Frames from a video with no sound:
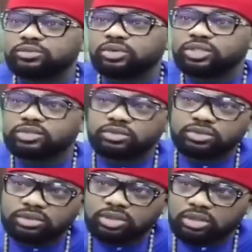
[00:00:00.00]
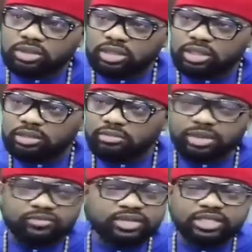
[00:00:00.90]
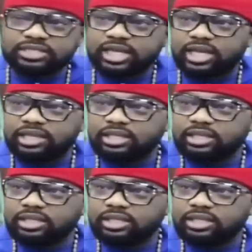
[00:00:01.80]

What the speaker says: political maverick style,